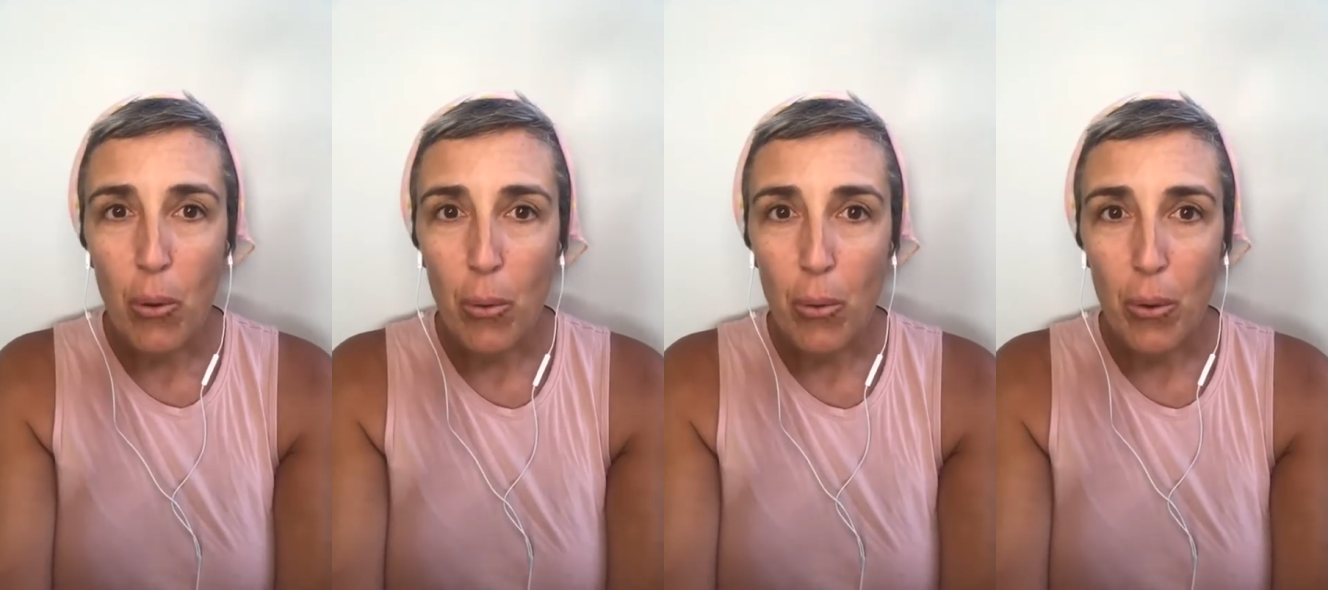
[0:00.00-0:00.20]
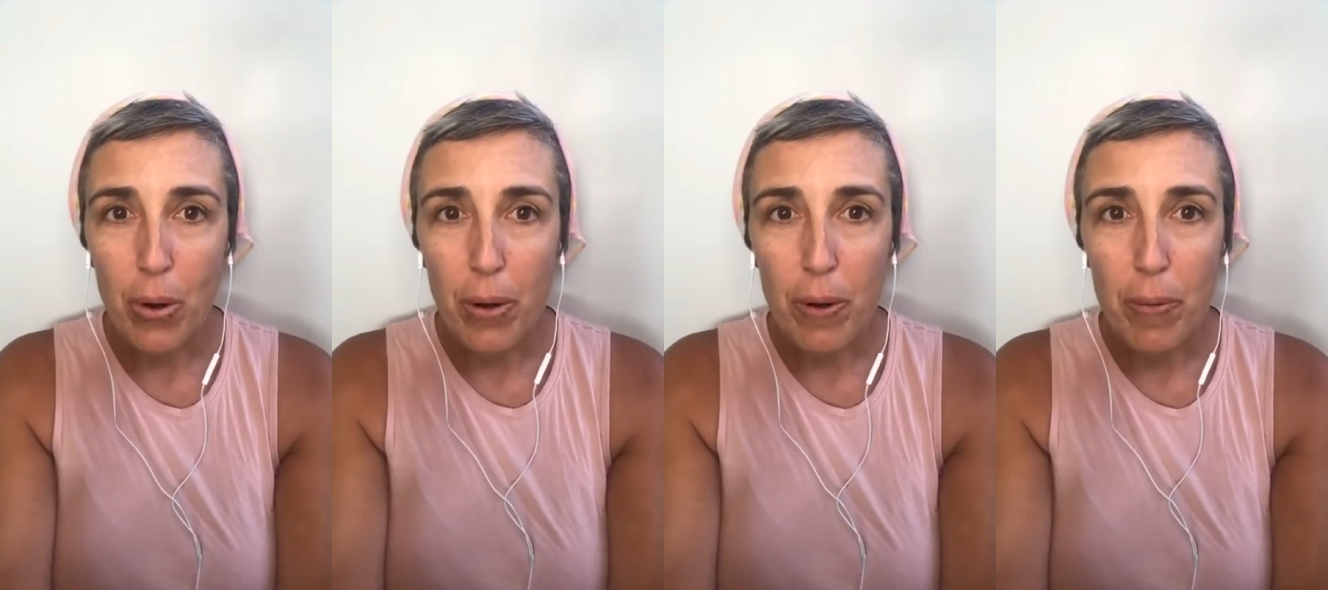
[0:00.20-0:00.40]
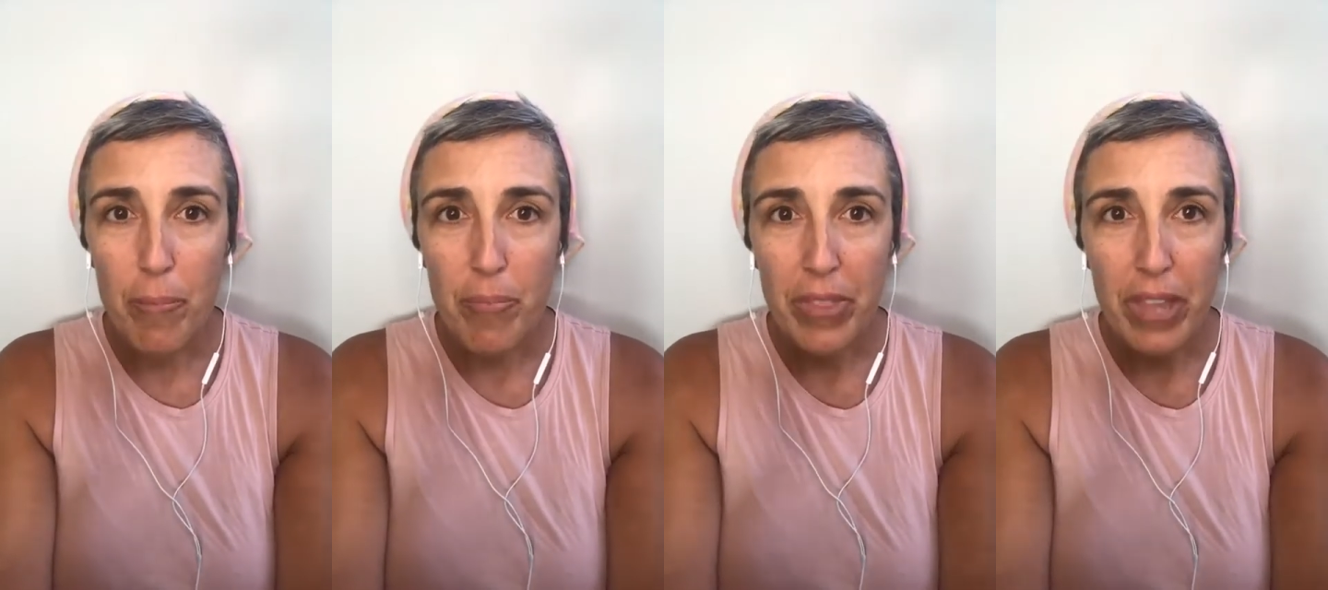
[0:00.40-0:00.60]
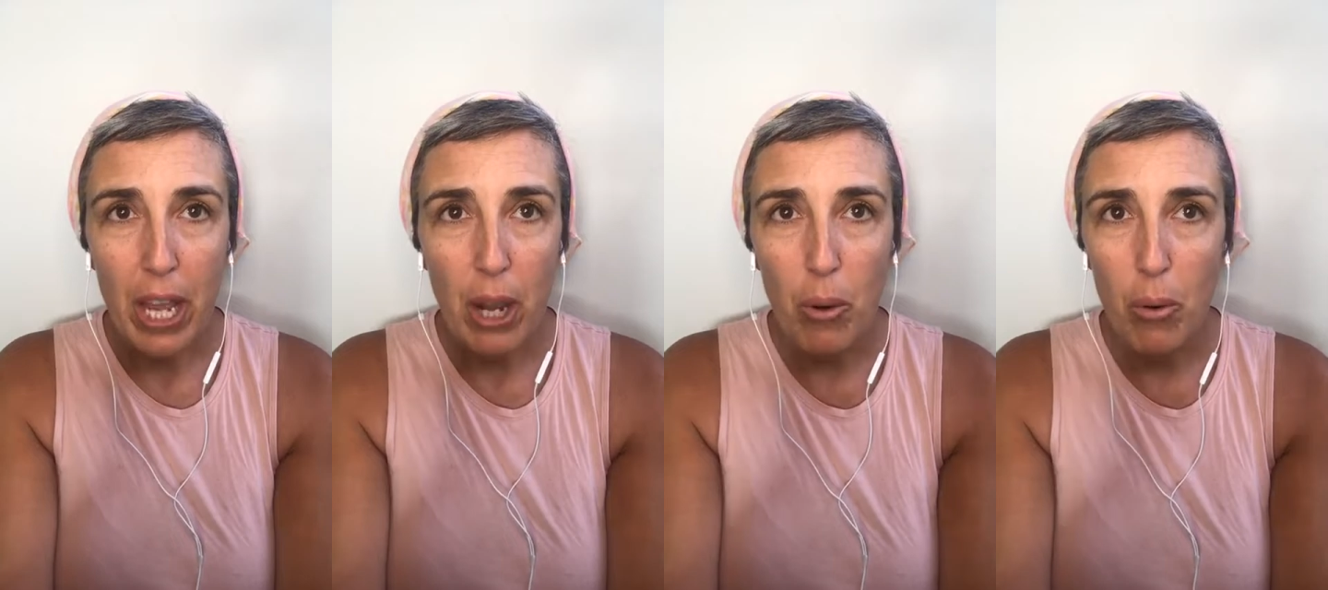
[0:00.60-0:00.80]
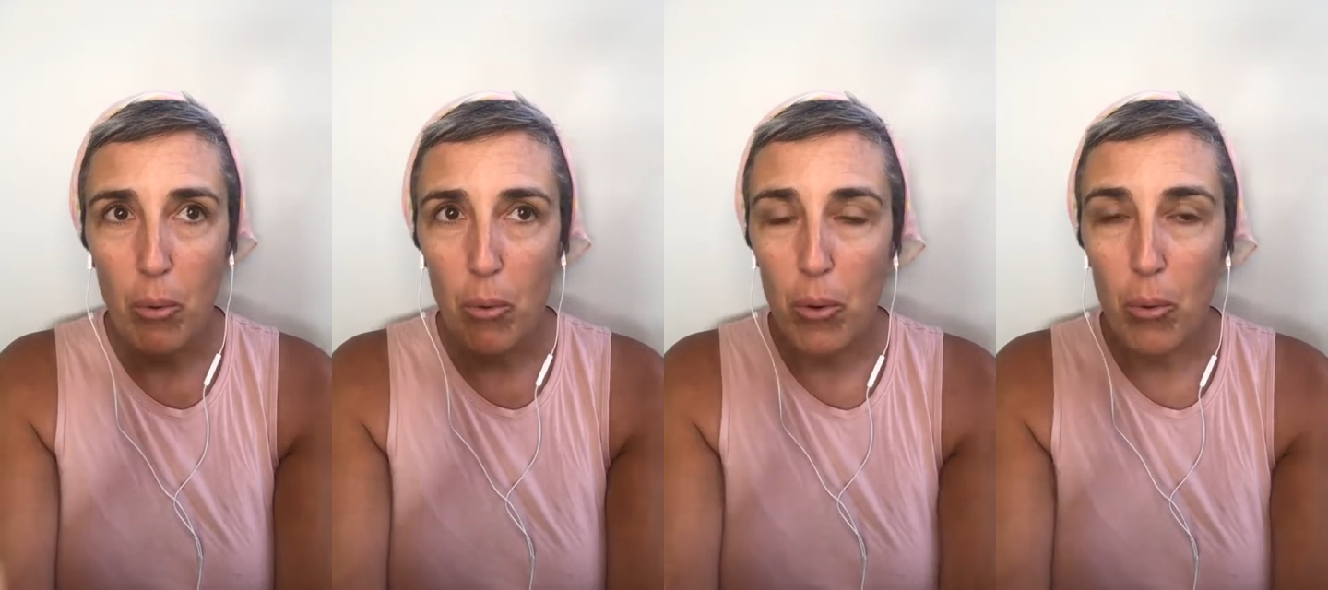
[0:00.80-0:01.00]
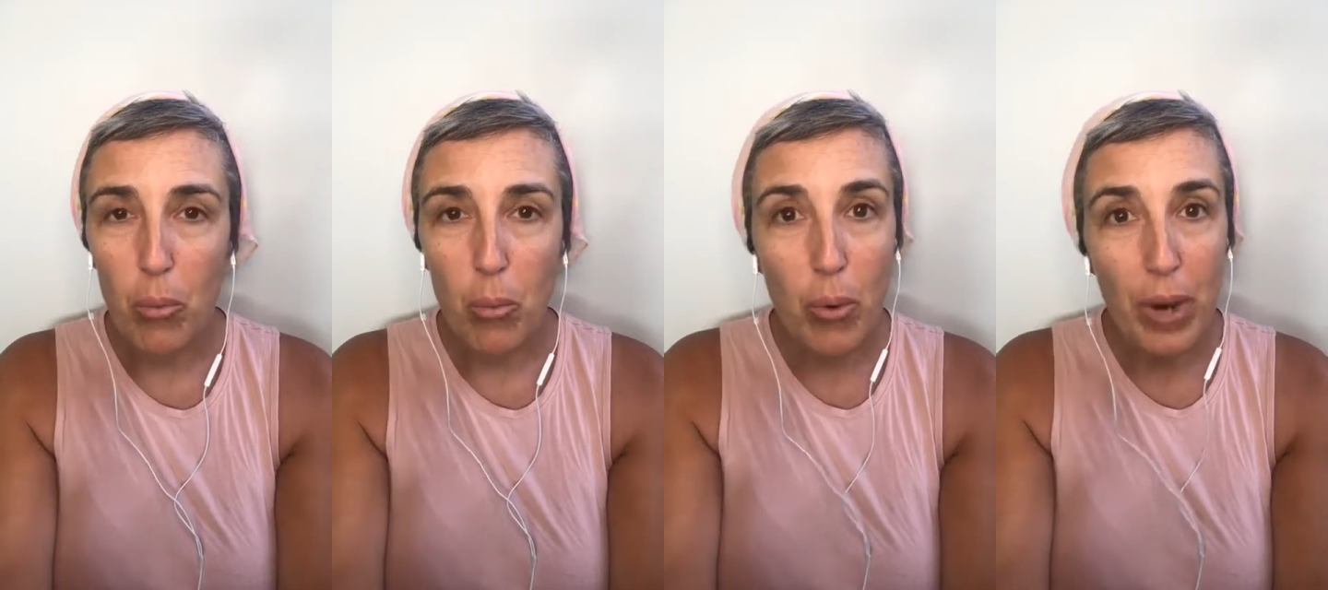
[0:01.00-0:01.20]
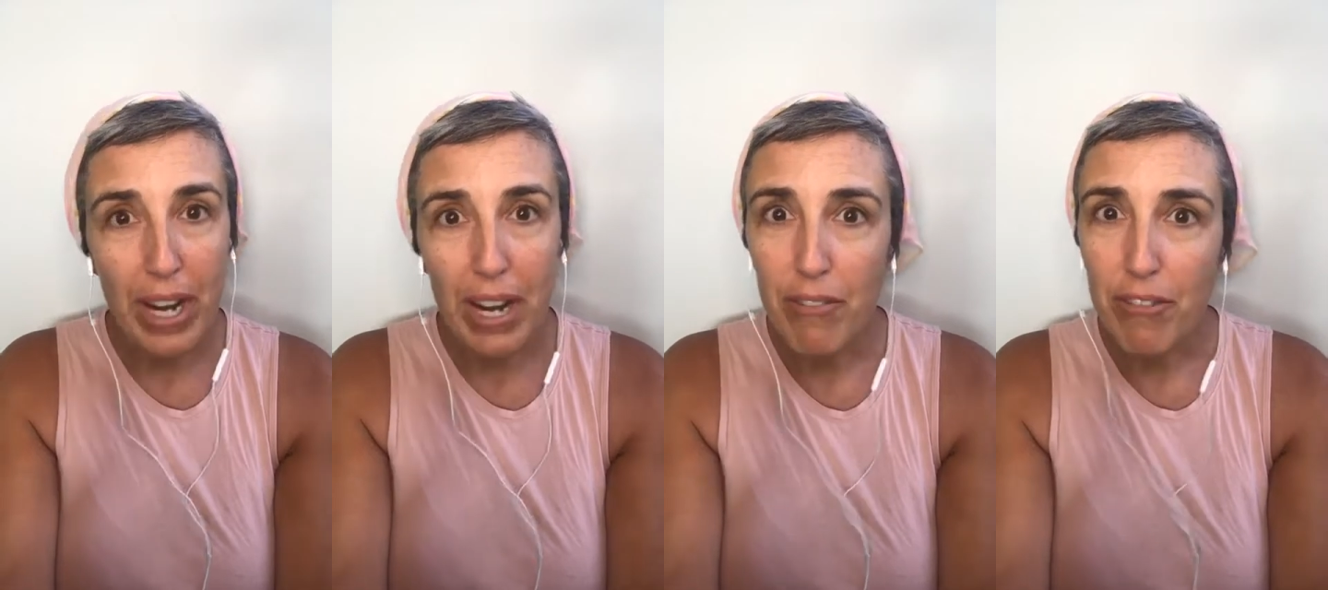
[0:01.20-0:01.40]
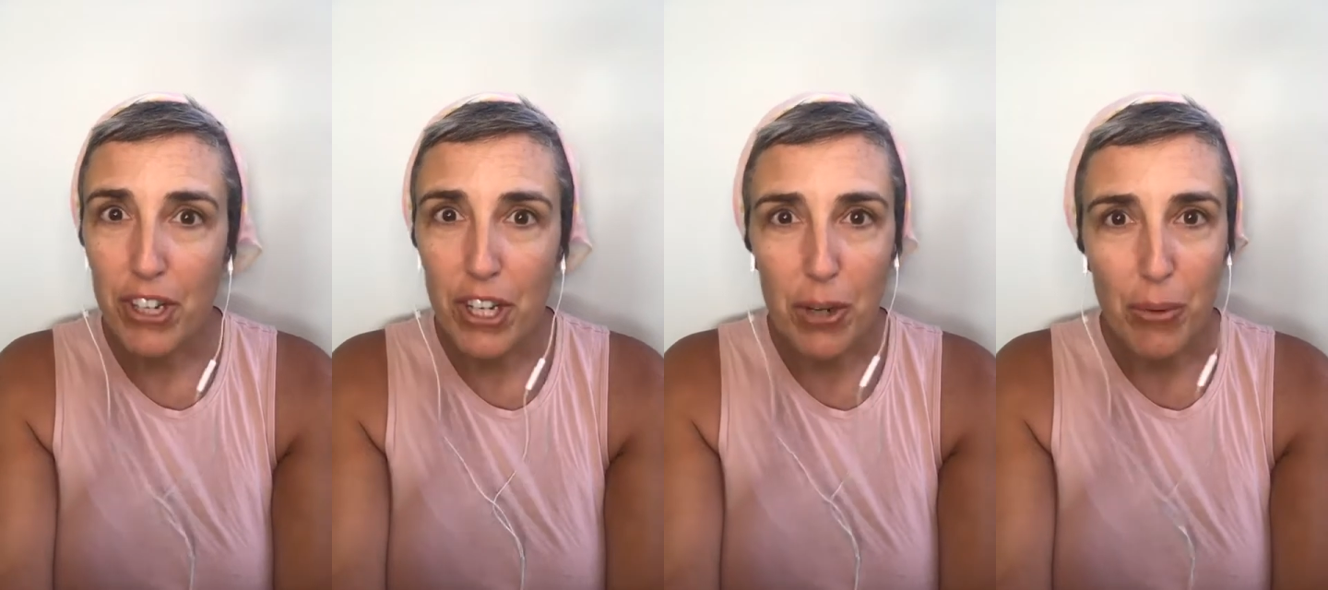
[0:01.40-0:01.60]
or
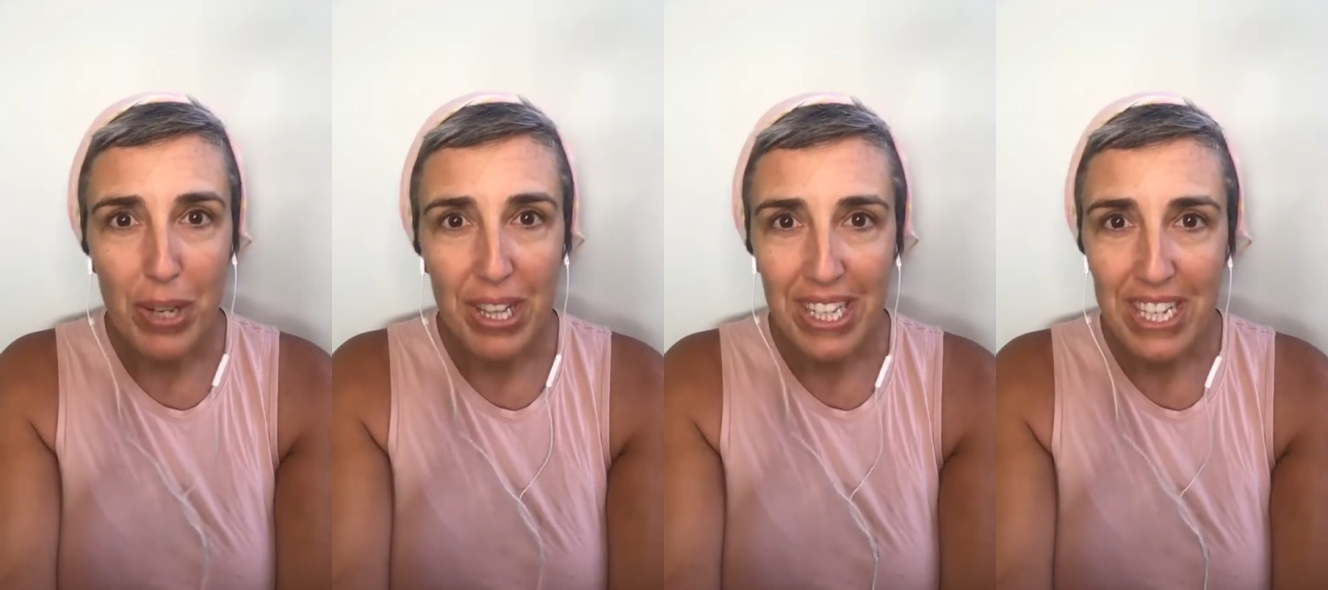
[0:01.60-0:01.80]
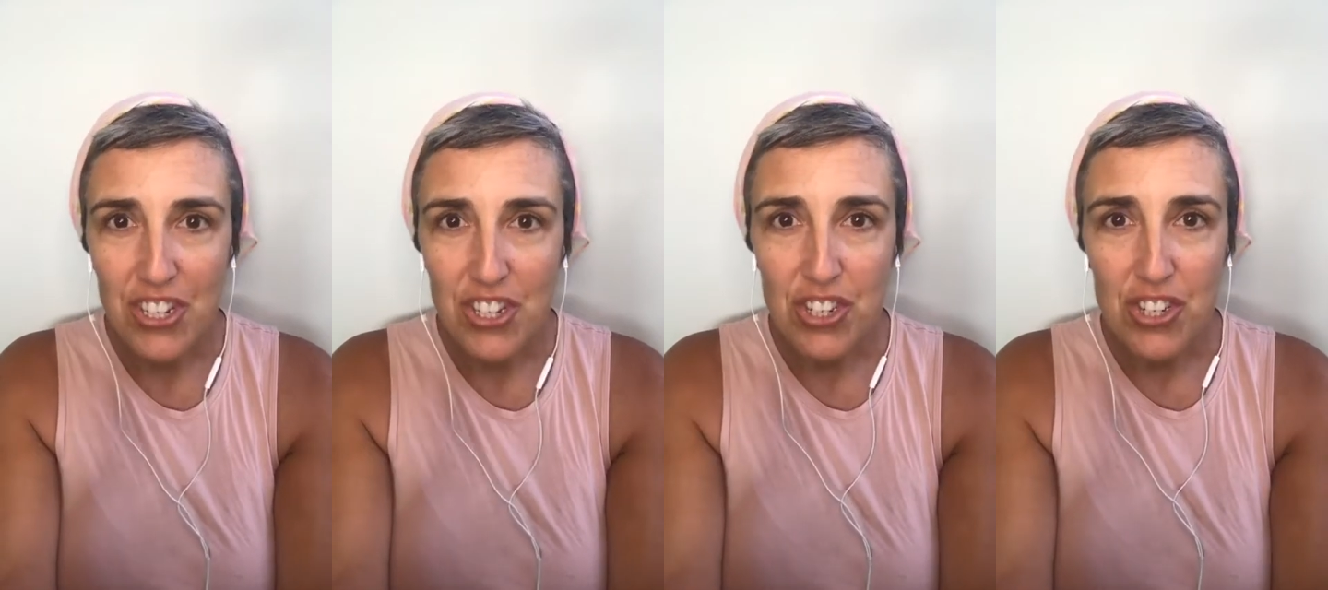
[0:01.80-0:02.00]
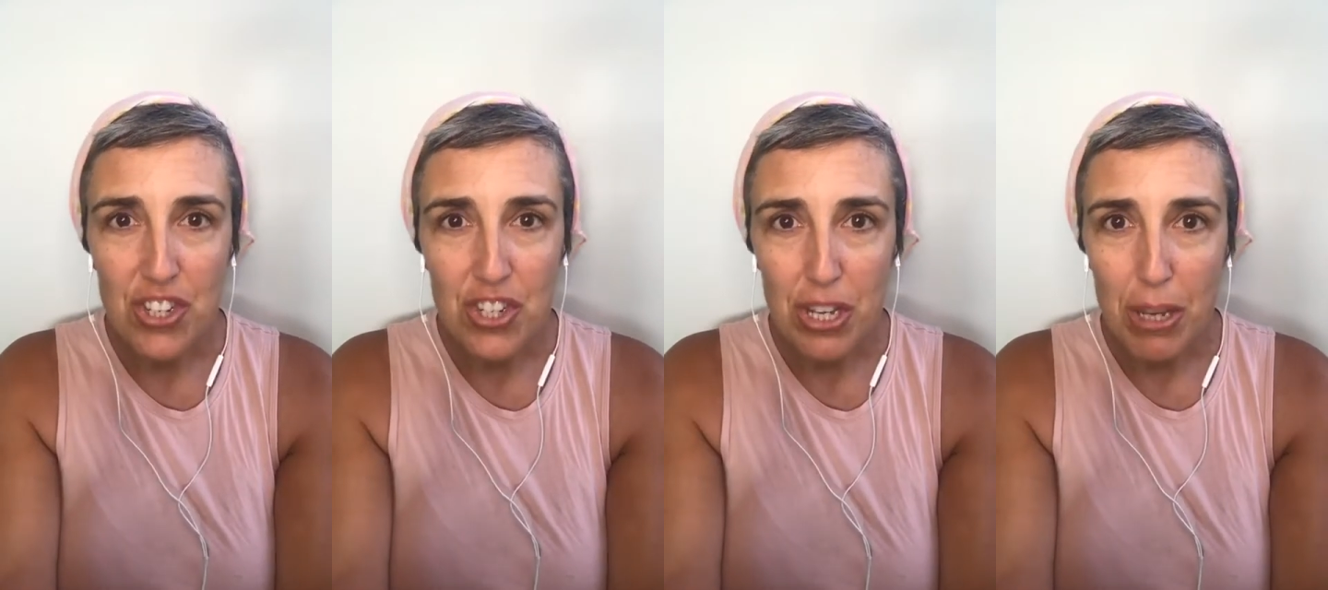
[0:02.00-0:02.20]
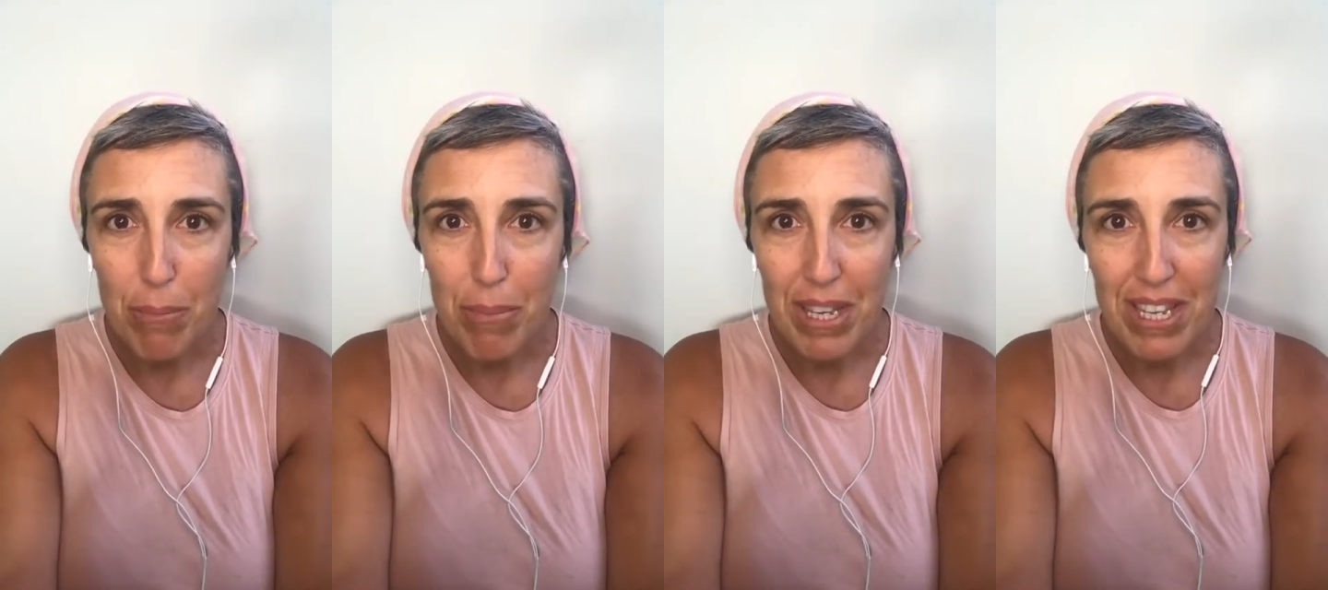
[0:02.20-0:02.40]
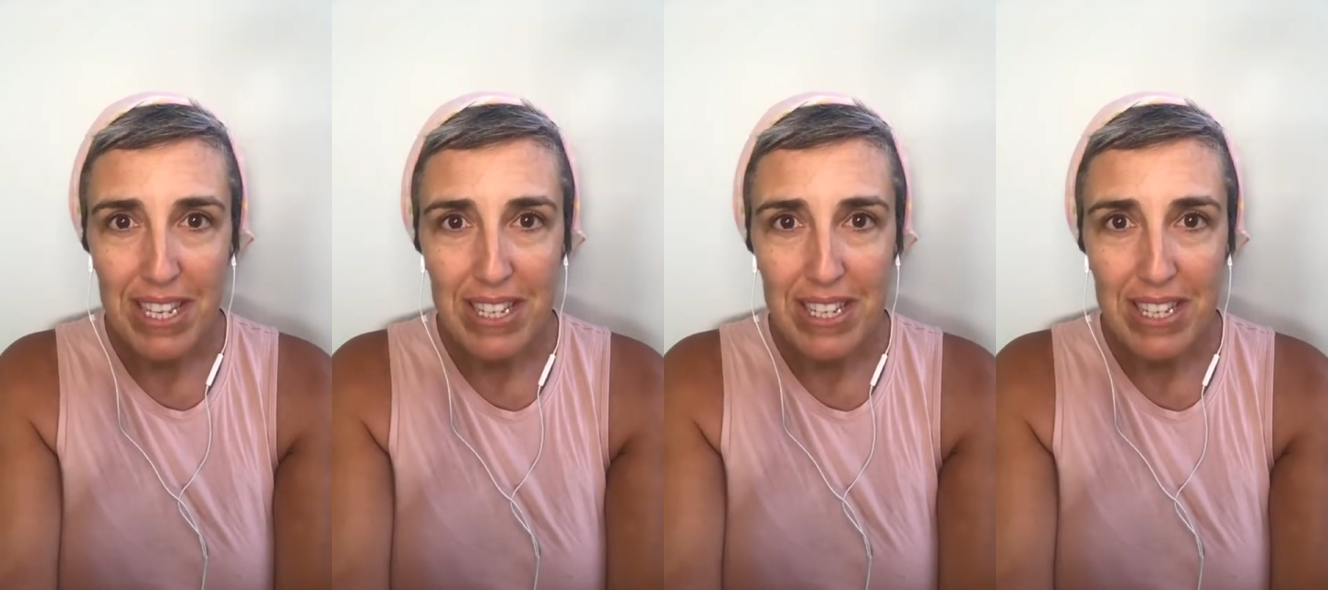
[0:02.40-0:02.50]
whatever your relationship